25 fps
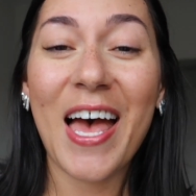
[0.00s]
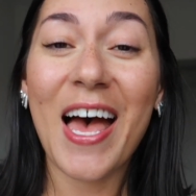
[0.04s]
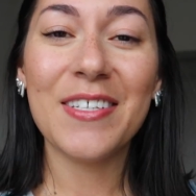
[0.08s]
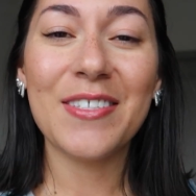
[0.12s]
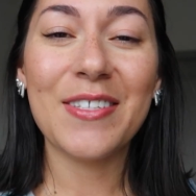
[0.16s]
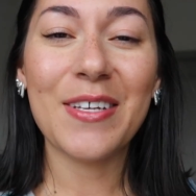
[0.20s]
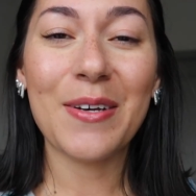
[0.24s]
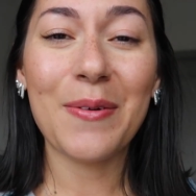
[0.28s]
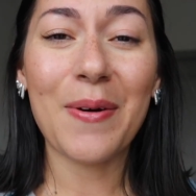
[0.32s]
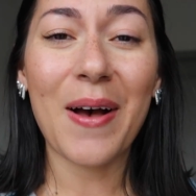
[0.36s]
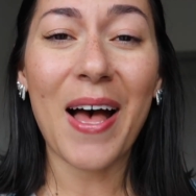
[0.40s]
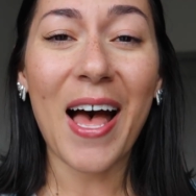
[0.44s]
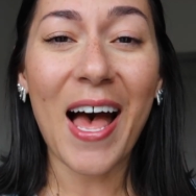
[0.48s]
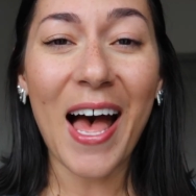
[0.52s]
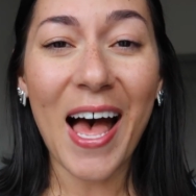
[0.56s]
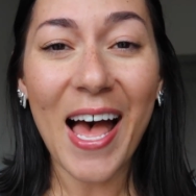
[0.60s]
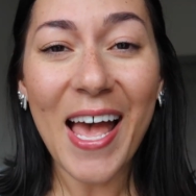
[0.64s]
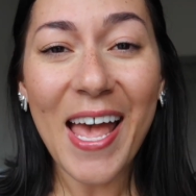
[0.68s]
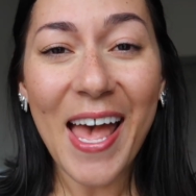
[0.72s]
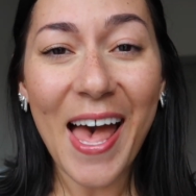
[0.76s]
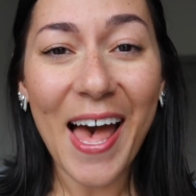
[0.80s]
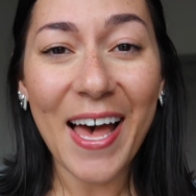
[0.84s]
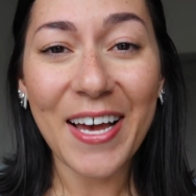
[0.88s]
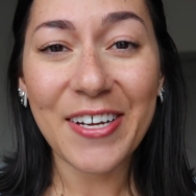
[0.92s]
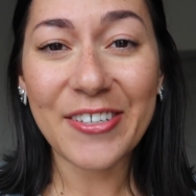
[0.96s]
So
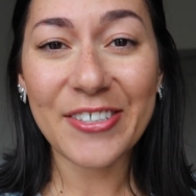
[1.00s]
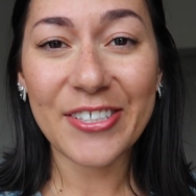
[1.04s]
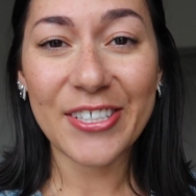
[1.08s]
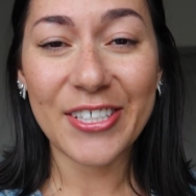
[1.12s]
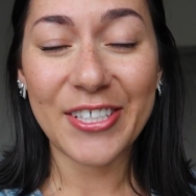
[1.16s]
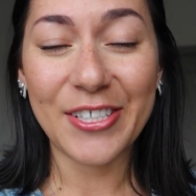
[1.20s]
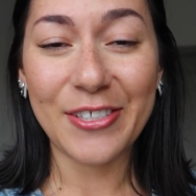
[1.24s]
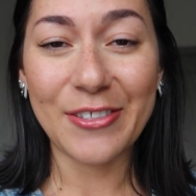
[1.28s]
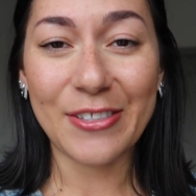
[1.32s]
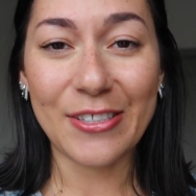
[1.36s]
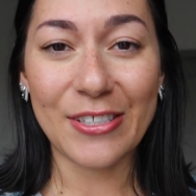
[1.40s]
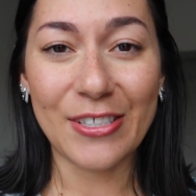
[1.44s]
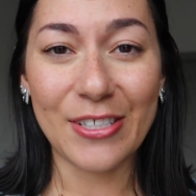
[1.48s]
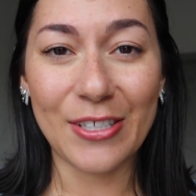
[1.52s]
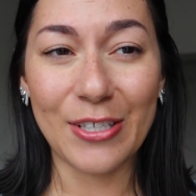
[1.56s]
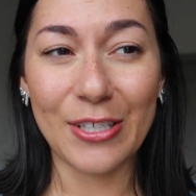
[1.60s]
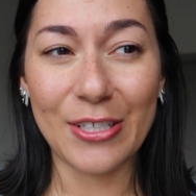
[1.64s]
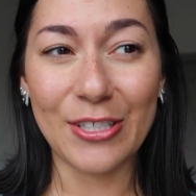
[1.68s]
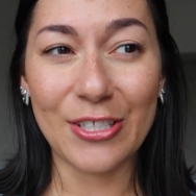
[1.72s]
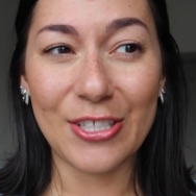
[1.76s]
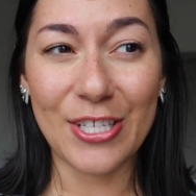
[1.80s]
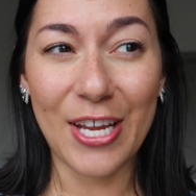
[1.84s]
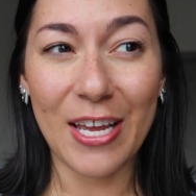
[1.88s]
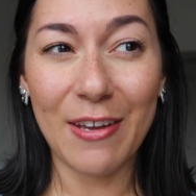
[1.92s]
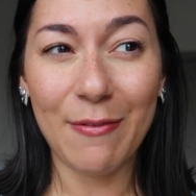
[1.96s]
I actually used
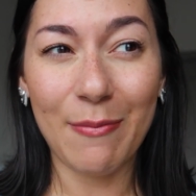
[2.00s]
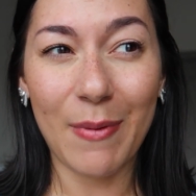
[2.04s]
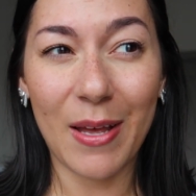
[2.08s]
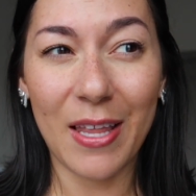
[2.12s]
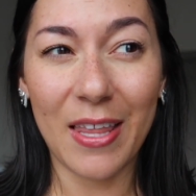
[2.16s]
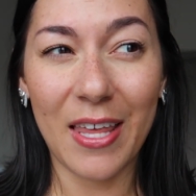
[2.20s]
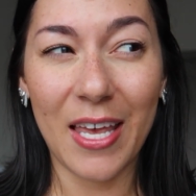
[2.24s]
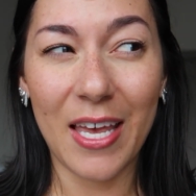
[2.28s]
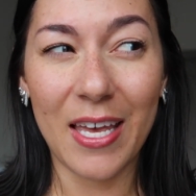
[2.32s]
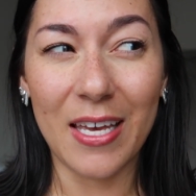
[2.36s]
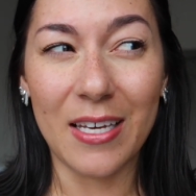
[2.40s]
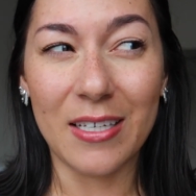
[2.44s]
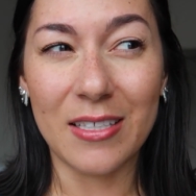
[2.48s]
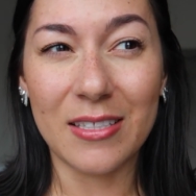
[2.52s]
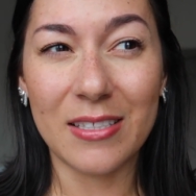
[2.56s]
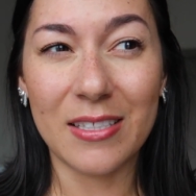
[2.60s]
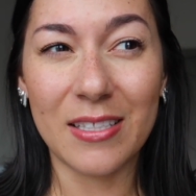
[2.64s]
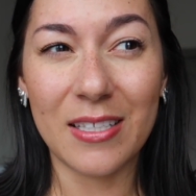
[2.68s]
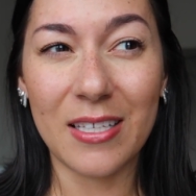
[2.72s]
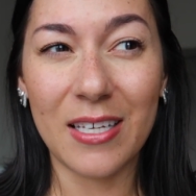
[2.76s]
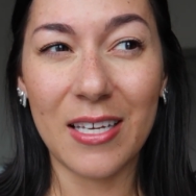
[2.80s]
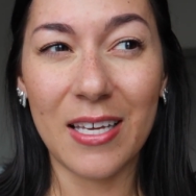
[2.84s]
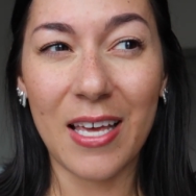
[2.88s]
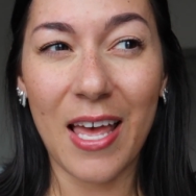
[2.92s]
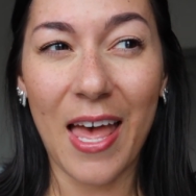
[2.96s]
to shave my legs
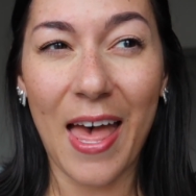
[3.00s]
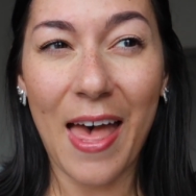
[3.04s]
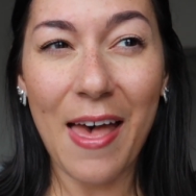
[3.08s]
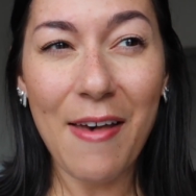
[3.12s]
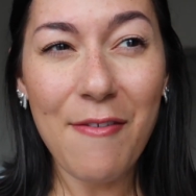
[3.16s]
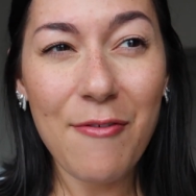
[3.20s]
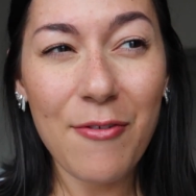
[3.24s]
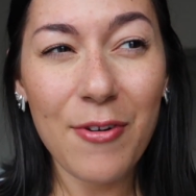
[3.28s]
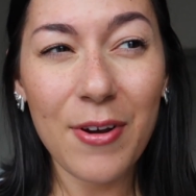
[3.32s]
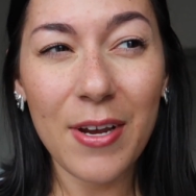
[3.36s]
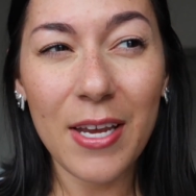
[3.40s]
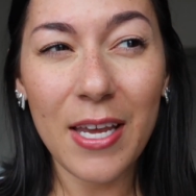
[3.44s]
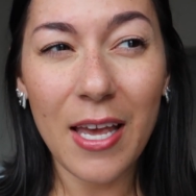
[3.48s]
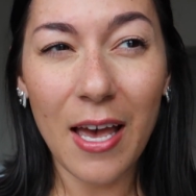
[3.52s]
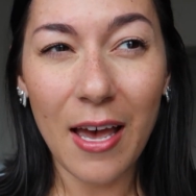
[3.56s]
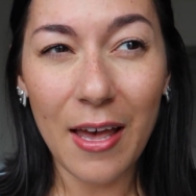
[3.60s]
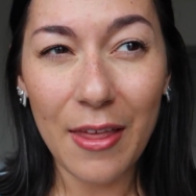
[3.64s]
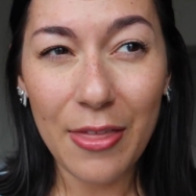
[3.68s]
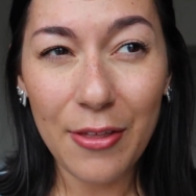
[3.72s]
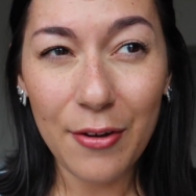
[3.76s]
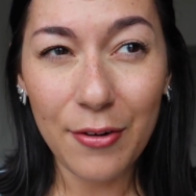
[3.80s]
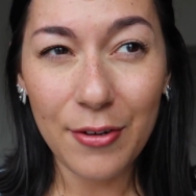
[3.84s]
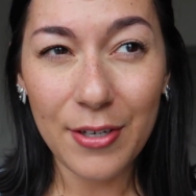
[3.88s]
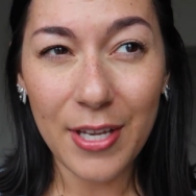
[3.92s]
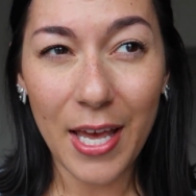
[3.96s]
every
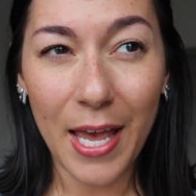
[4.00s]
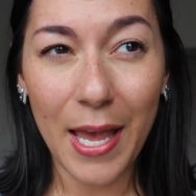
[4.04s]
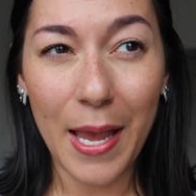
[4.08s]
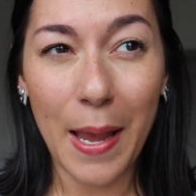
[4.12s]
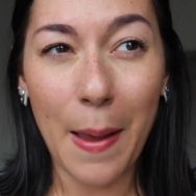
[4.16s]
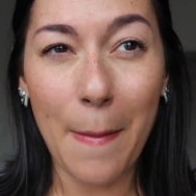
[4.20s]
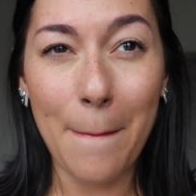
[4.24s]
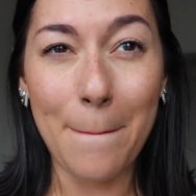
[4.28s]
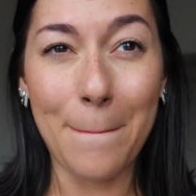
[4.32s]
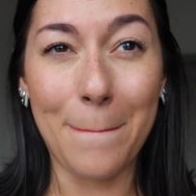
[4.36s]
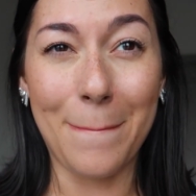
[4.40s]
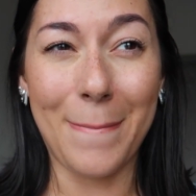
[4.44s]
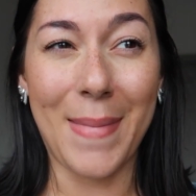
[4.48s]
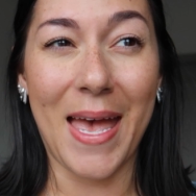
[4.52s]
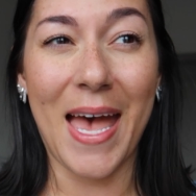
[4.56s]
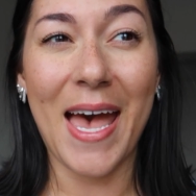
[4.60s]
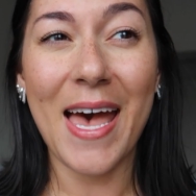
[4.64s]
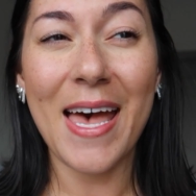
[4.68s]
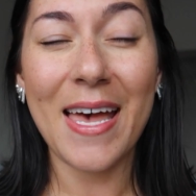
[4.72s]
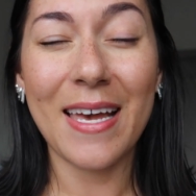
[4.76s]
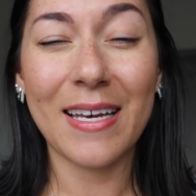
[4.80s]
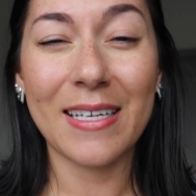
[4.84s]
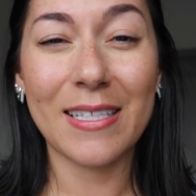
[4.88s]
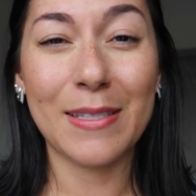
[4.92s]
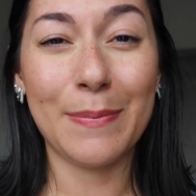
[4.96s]
other day
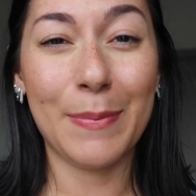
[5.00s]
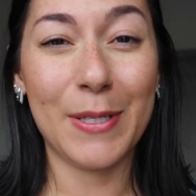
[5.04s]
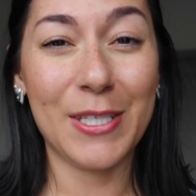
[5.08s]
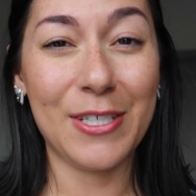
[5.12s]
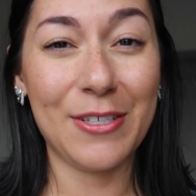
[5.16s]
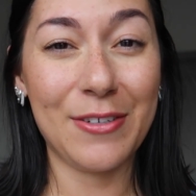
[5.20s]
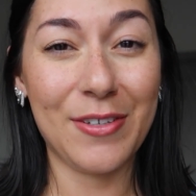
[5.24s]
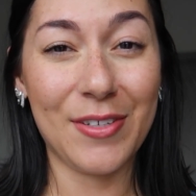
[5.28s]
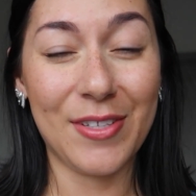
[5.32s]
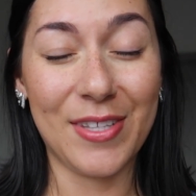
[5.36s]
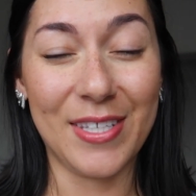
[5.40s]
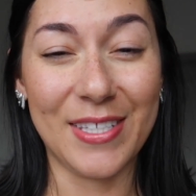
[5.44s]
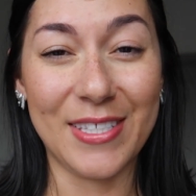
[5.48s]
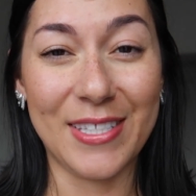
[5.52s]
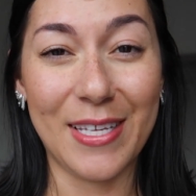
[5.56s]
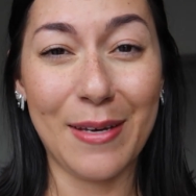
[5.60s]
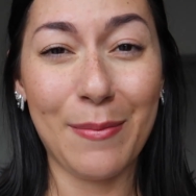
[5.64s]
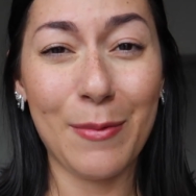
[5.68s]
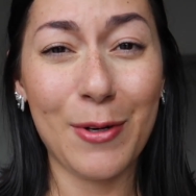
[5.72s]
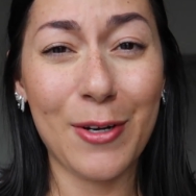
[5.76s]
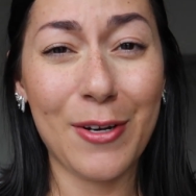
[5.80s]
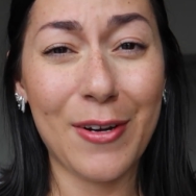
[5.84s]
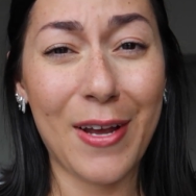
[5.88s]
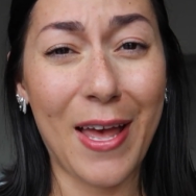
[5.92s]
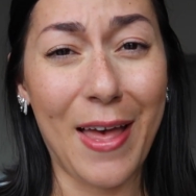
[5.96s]
max, but during the
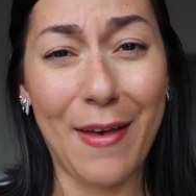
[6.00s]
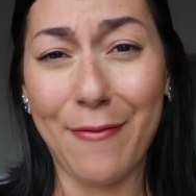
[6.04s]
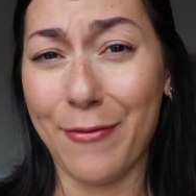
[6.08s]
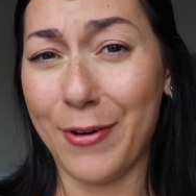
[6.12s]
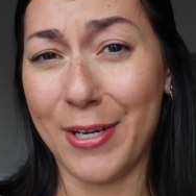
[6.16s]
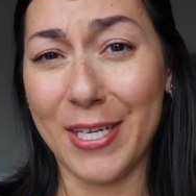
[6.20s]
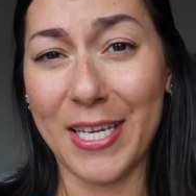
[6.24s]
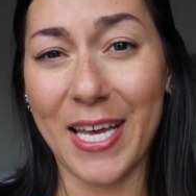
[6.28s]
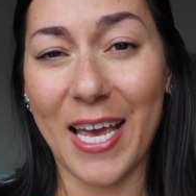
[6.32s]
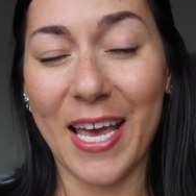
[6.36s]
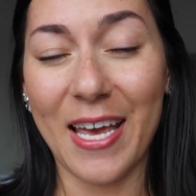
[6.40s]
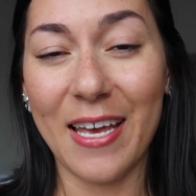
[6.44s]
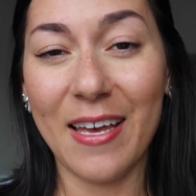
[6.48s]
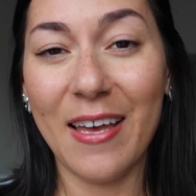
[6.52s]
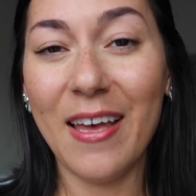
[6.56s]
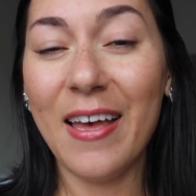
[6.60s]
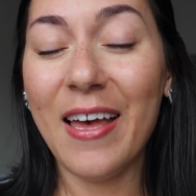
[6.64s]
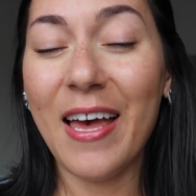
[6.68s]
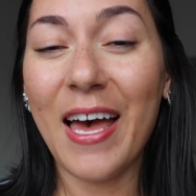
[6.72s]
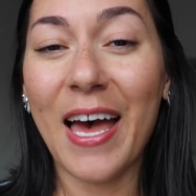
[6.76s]
summer, every day.